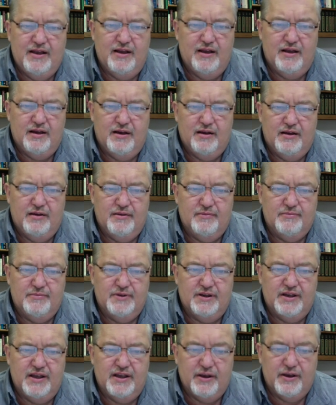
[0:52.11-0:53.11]

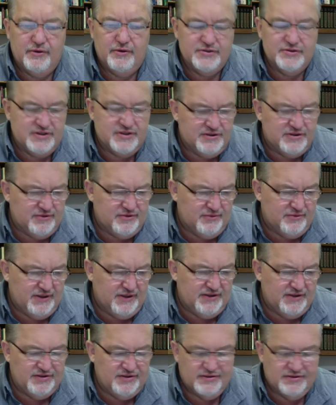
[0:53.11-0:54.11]
a health
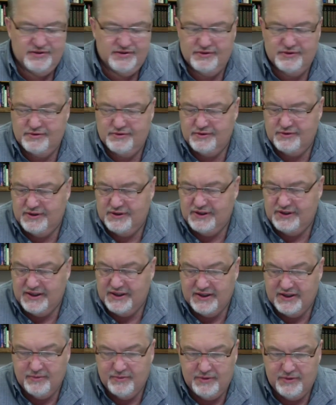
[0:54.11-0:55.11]
situation or an
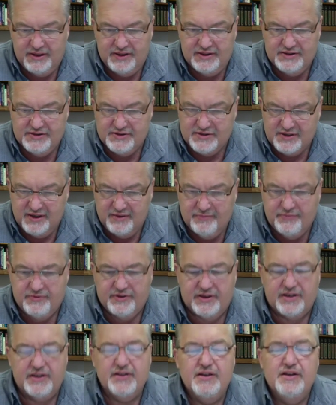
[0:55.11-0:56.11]
enemy,
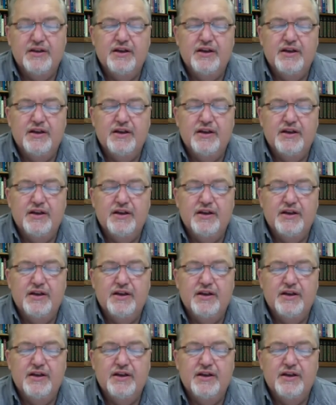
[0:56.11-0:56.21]
something